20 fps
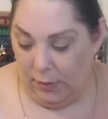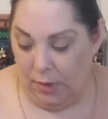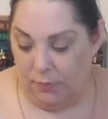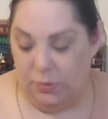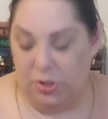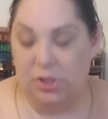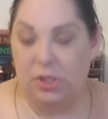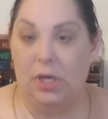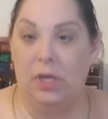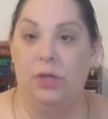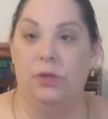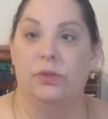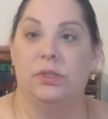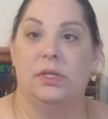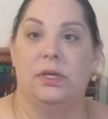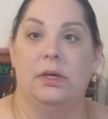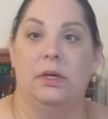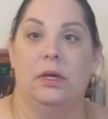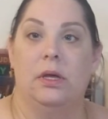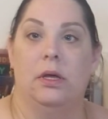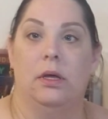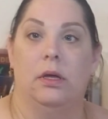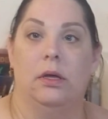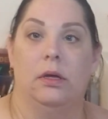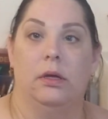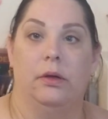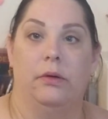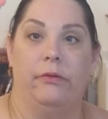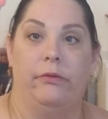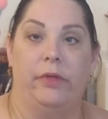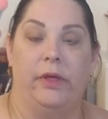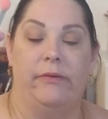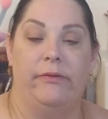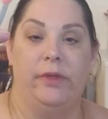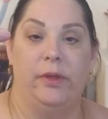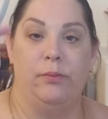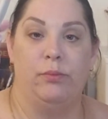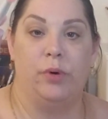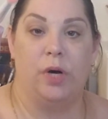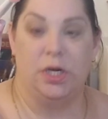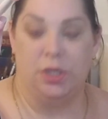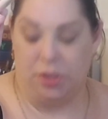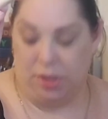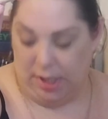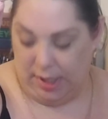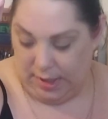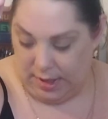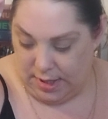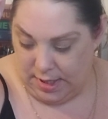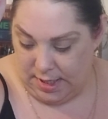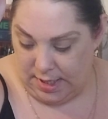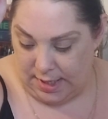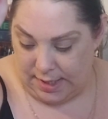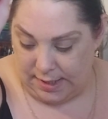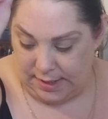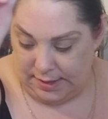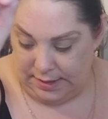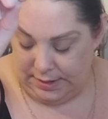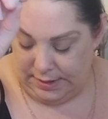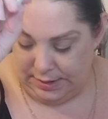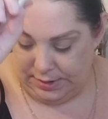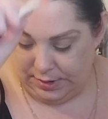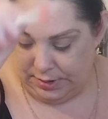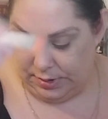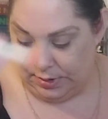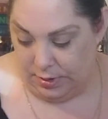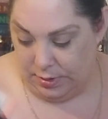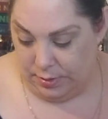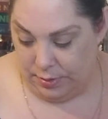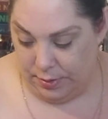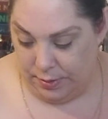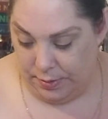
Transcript: I'm just going to use a fluffy brush like this.